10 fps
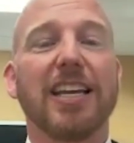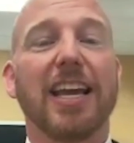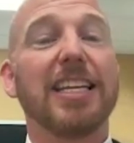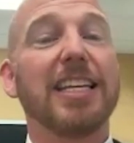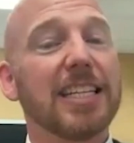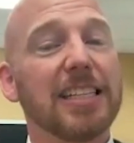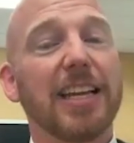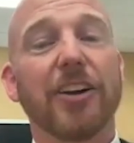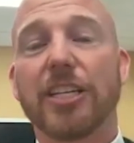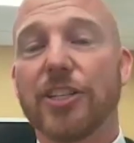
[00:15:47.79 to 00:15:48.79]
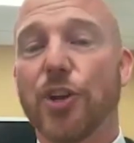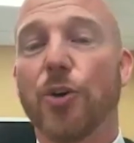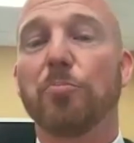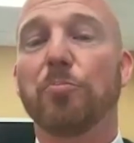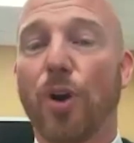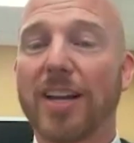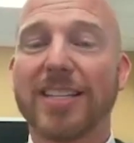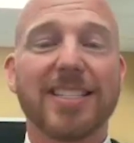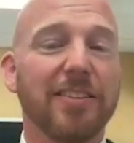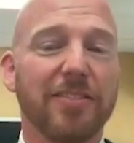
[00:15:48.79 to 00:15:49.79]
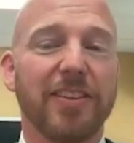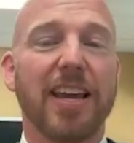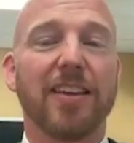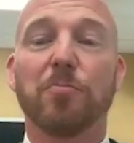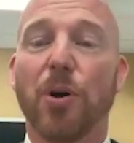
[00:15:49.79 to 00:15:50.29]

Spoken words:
and he declared his own Protestant faith,